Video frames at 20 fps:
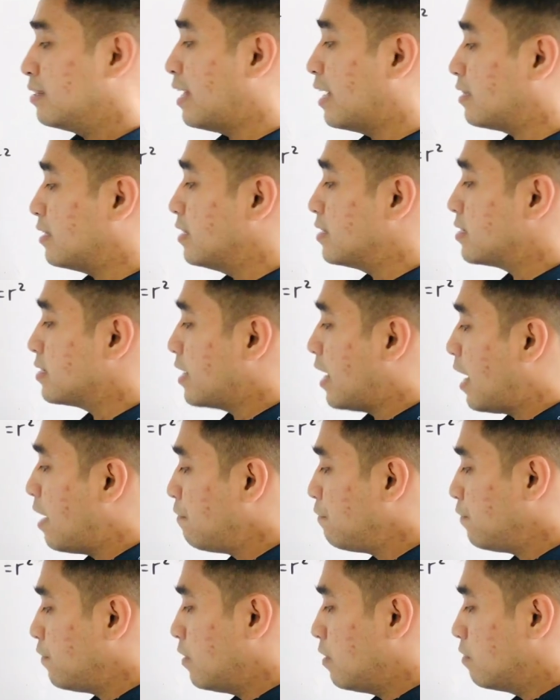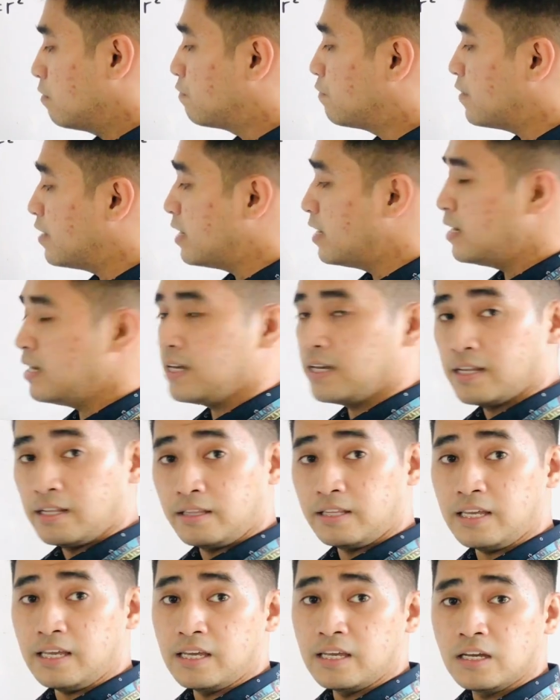That is F, V,
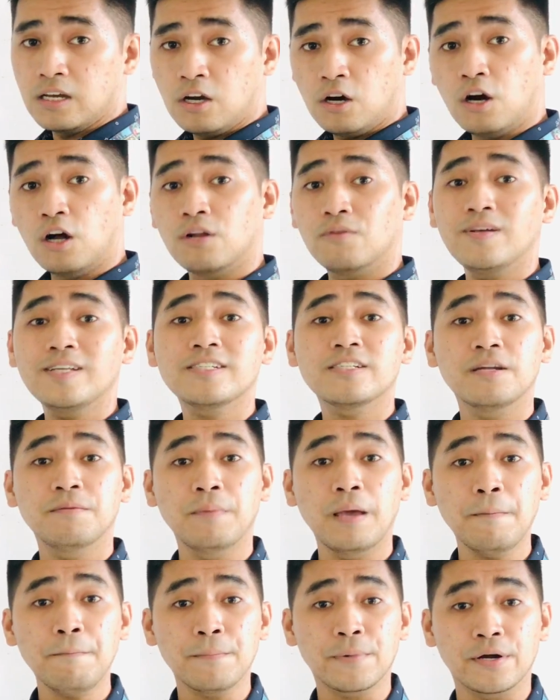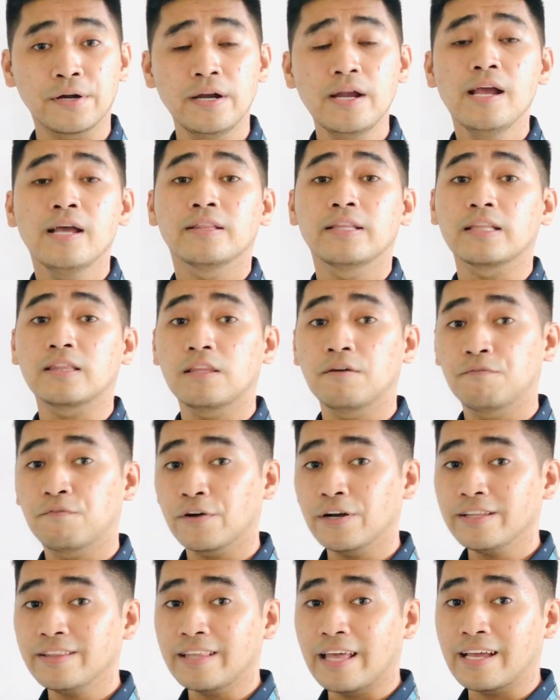D. Always remember that the
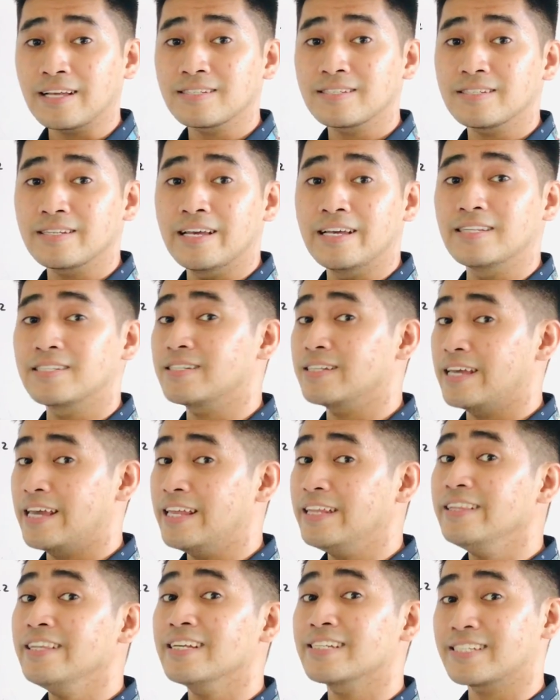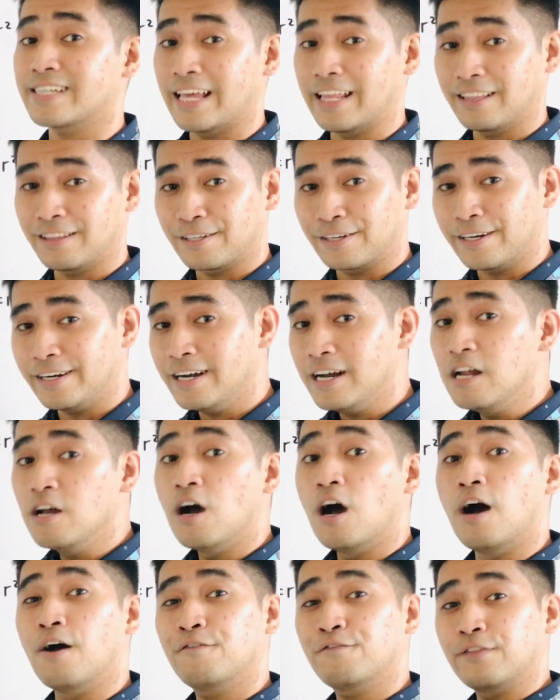vertex is in the
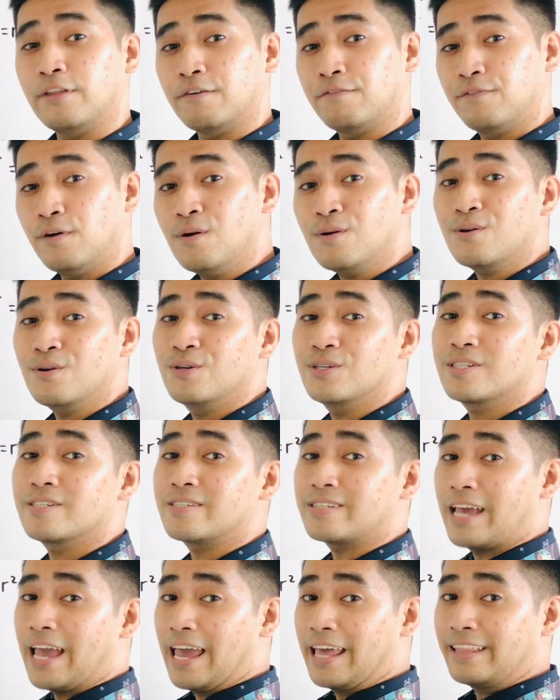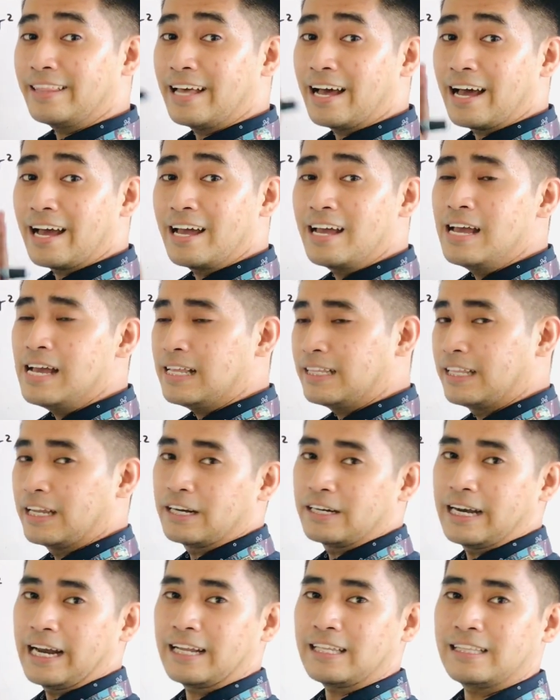center of the focus and the
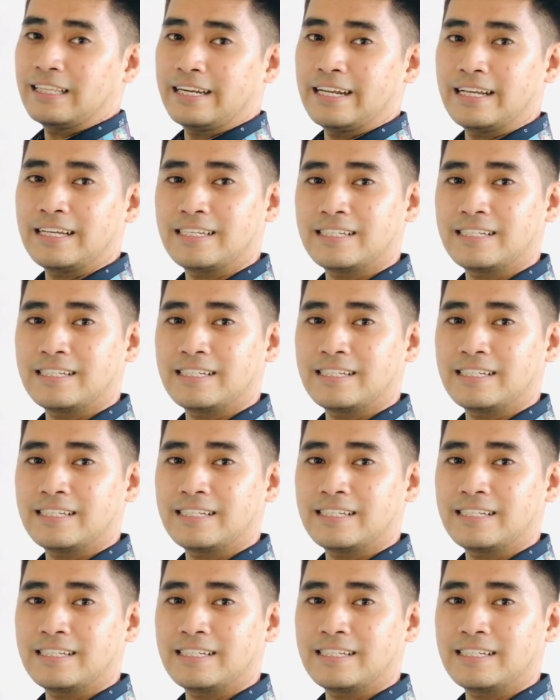directrix.